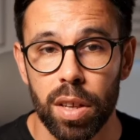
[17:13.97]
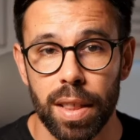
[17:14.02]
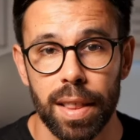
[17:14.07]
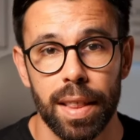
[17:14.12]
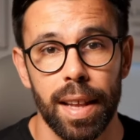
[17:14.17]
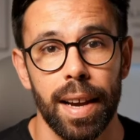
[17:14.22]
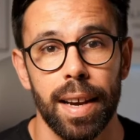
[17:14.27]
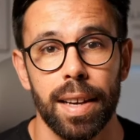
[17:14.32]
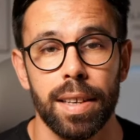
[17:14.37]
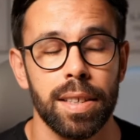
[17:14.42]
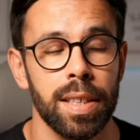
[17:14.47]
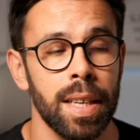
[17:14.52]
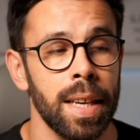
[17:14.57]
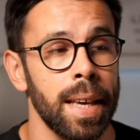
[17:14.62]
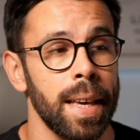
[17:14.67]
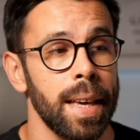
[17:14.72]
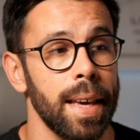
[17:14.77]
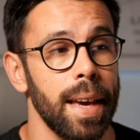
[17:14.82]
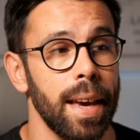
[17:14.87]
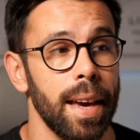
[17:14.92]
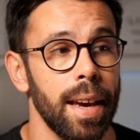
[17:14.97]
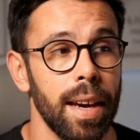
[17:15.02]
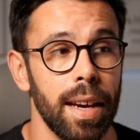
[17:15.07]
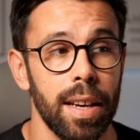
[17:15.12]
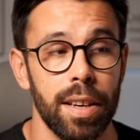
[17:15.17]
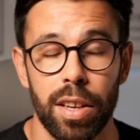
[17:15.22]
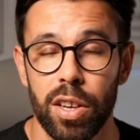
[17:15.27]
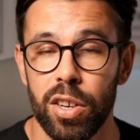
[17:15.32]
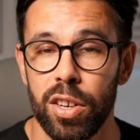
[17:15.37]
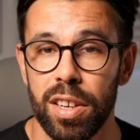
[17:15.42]
.NET
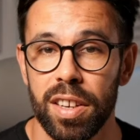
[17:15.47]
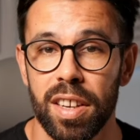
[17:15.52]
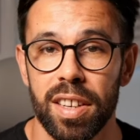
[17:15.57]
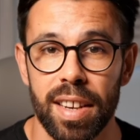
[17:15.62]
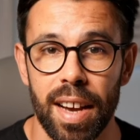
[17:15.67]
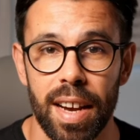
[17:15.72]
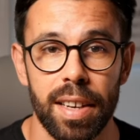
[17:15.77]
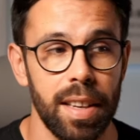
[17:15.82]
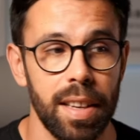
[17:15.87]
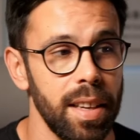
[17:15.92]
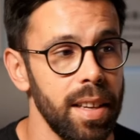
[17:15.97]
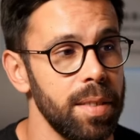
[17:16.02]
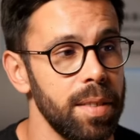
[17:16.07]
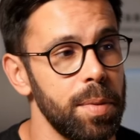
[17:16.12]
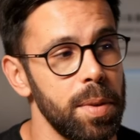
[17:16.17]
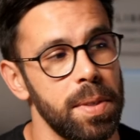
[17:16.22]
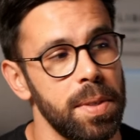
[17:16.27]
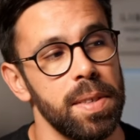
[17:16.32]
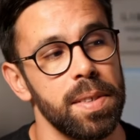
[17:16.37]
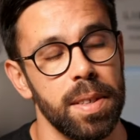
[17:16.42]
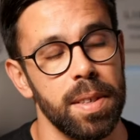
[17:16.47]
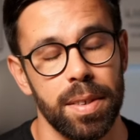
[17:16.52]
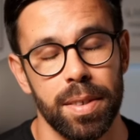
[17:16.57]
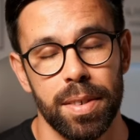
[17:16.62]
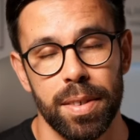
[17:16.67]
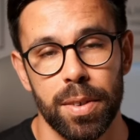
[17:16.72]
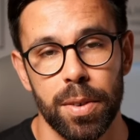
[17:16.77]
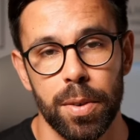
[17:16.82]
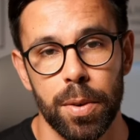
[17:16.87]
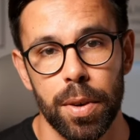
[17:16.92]
and you need an IDE, this is a
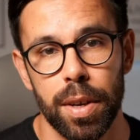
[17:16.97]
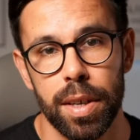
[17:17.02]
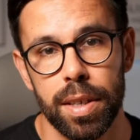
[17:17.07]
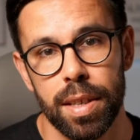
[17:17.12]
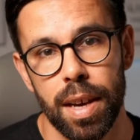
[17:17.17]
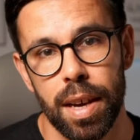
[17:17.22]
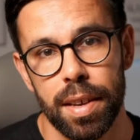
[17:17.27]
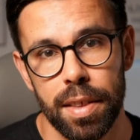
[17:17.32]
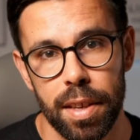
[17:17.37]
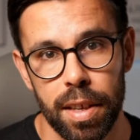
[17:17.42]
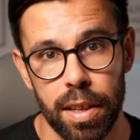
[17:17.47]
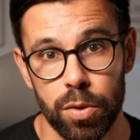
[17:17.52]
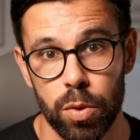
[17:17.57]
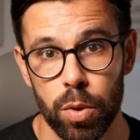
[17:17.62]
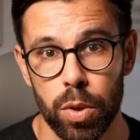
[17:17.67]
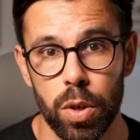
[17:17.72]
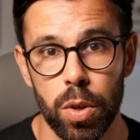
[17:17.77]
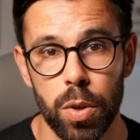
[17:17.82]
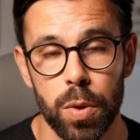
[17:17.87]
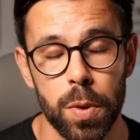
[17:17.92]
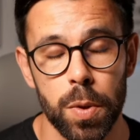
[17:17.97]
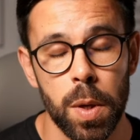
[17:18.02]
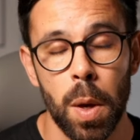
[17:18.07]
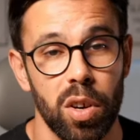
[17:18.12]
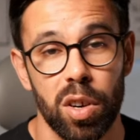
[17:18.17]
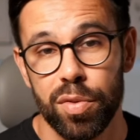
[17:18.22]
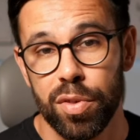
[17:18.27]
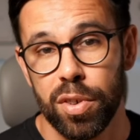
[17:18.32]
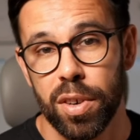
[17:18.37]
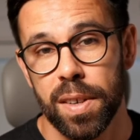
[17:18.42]
great IDE to use.
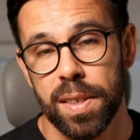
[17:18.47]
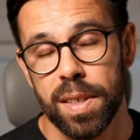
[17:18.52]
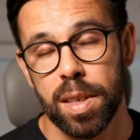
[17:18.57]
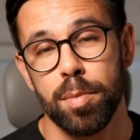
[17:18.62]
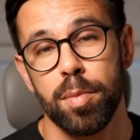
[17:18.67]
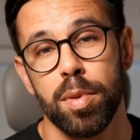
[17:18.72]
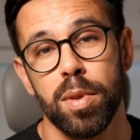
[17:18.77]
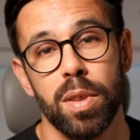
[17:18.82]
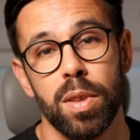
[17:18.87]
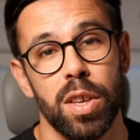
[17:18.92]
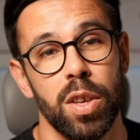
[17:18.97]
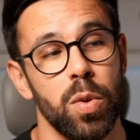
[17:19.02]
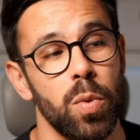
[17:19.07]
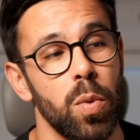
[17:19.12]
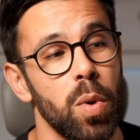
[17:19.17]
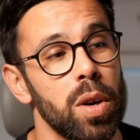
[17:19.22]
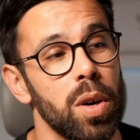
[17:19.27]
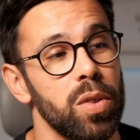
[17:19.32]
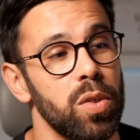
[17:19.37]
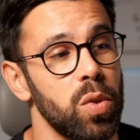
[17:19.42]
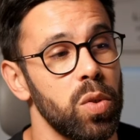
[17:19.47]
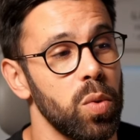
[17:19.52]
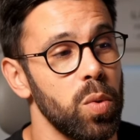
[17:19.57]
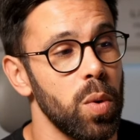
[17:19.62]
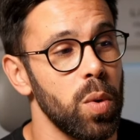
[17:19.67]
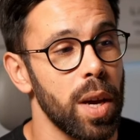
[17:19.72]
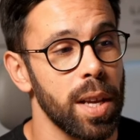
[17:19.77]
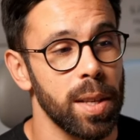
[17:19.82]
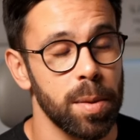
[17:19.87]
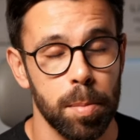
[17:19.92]
Or for example, you want
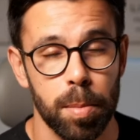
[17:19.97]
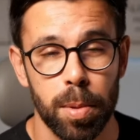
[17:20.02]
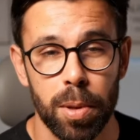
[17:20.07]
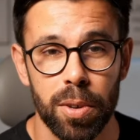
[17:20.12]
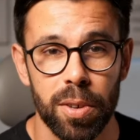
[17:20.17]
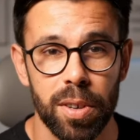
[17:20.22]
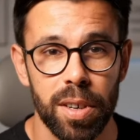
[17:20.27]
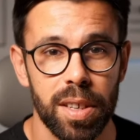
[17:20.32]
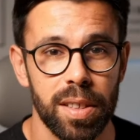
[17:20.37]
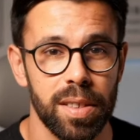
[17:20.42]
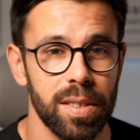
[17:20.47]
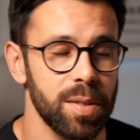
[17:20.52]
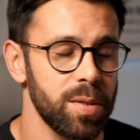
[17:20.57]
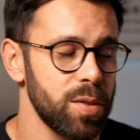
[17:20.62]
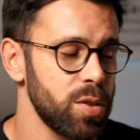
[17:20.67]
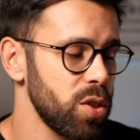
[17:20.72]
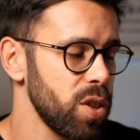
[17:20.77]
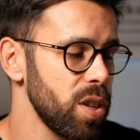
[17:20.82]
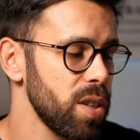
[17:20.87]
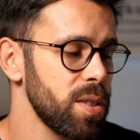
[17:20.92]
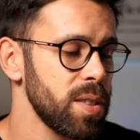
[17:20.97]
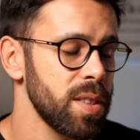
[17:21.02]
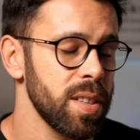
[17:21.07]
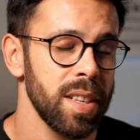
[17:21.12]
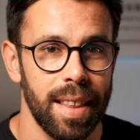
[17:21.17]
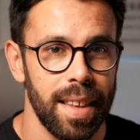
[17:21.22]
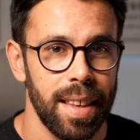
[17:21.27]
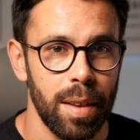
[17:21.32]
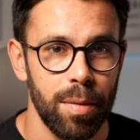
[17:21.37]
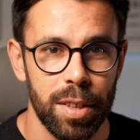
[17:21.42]
to explore it, just
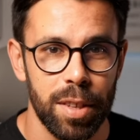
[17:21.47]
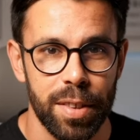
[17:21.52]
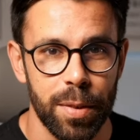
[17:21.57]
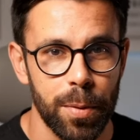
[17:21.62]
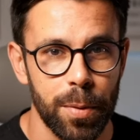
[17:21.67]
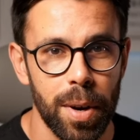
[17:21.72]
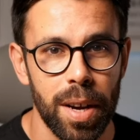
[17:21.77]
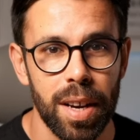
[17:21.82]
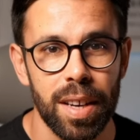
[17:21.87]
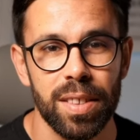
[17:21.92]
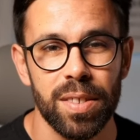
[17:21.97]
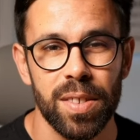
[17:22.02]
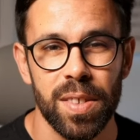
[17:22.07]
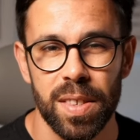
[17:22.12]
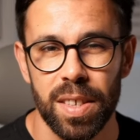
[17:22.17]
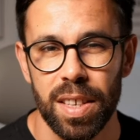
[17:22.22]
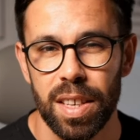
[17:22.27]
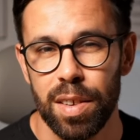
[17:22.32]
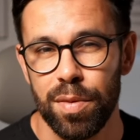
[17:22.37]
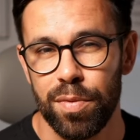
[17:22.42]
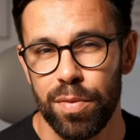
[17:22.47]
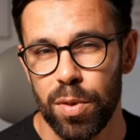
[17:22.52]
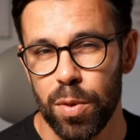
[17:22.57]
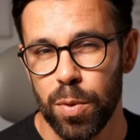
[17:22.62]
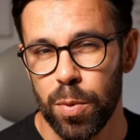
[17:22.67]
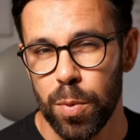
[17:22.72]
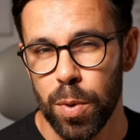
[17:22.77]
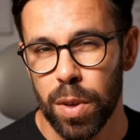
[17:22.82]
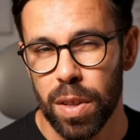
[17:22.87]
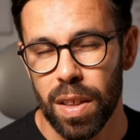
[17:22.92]
give it a run, see if
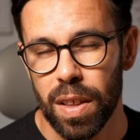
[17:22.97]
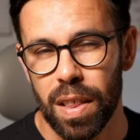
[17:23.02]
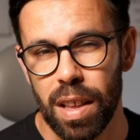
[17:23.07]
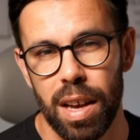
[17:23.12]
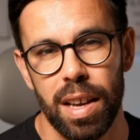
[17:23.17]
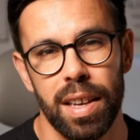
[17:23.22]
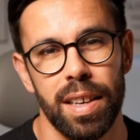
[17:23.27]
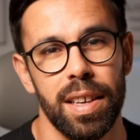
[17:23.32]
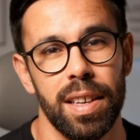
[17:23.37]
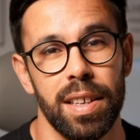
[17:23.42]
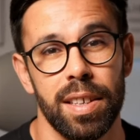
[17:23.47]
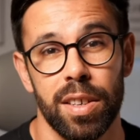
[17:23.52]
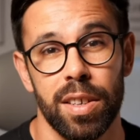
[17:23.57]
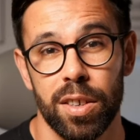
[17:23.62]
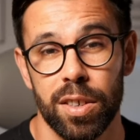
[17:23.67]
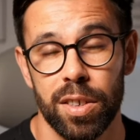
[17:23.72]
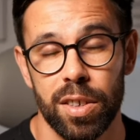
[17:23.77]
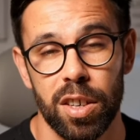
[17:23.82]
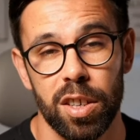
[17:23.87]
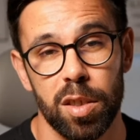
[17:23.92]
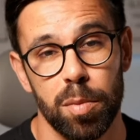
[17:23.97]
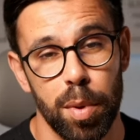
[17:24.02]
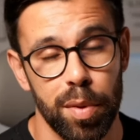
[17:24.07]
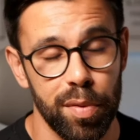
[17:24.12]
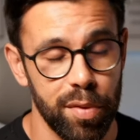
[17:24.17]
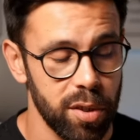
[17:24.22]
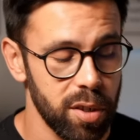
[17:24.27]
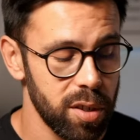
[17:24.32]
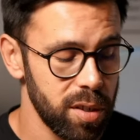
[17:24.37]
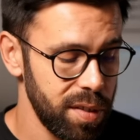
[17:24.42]
you really like it or not
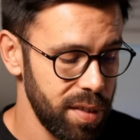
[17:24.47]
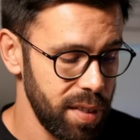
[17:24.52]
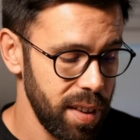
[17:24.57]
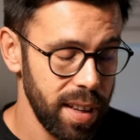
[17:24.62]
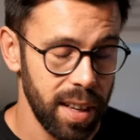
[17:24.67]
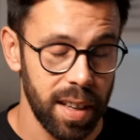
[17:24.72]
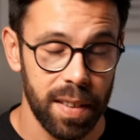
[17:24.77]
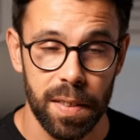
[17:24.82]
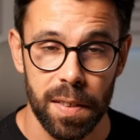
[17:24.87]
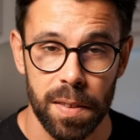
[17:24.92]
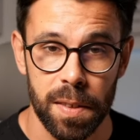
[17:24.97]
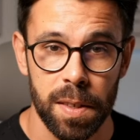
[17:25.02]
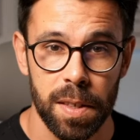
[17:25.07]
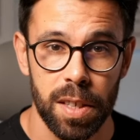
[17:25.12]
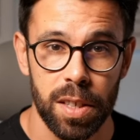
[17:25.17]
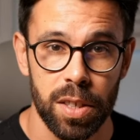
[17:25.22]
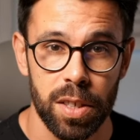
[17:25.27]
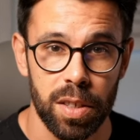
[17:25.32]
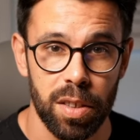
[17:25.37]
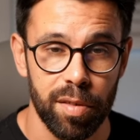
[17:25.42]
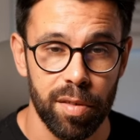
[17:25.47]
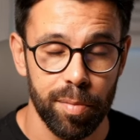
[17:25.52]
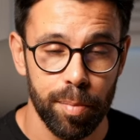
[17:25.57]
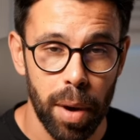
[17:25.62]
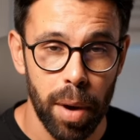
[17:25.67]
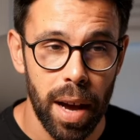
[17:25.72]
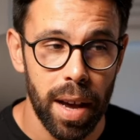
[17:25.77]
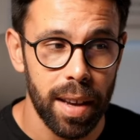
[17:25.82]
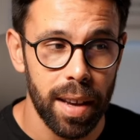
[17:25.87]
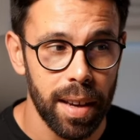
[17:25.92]
before taking the decision of
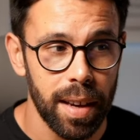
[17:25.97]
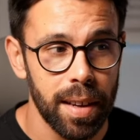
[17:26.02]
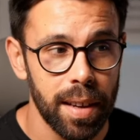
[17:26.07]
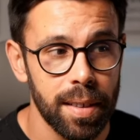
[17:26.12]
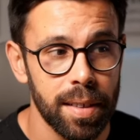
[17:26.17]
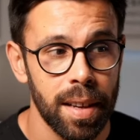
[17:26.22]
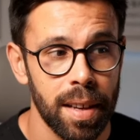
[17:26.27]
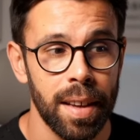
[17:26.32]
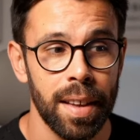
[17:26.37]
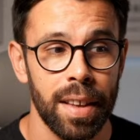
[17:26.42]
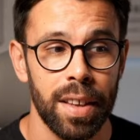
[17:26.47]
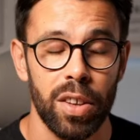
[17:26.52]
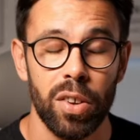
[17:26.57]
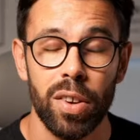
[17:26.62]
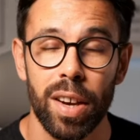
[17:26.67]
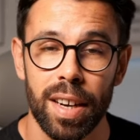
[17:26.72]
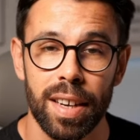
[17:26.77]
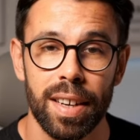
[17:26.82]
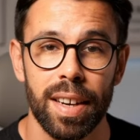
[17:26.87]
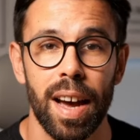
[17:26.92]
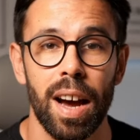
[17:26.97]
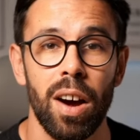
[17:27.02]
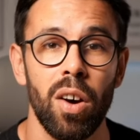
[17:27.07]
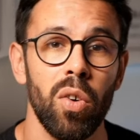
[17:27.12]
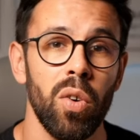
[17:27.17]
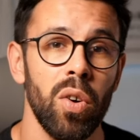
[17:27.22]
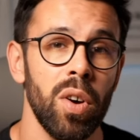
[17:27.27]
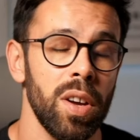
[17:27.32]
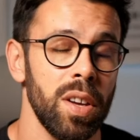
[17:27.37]
buying it. You can now